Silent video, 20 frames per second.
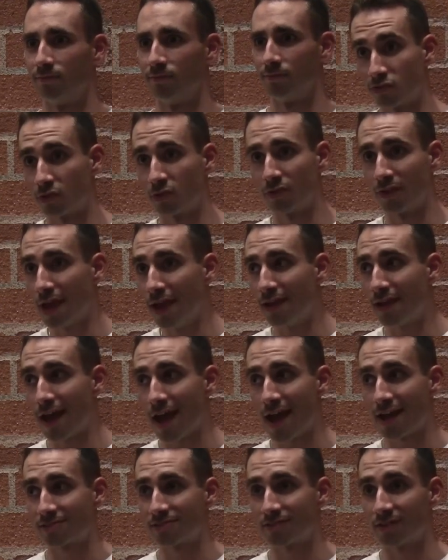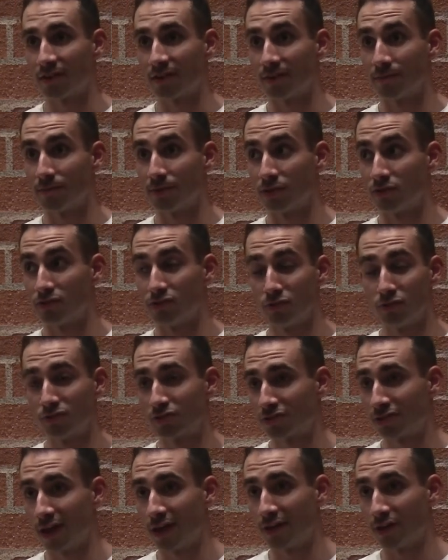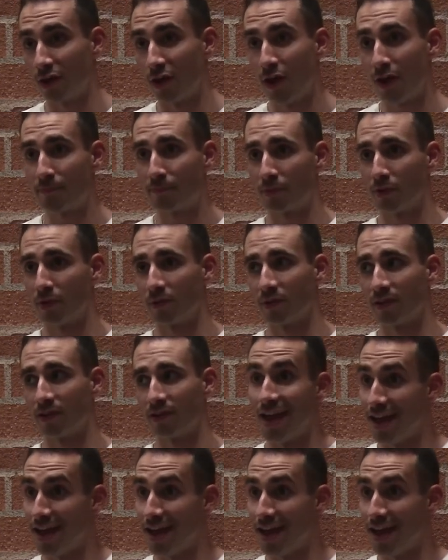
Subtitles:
It's okay to act slutty because you just got your heart broken.